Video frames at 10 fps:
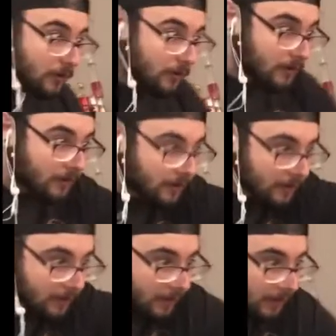
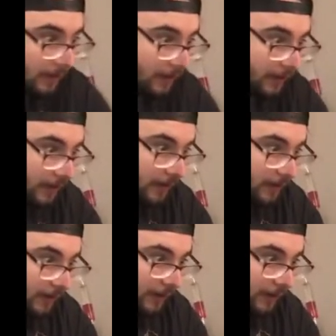Nobody speaks.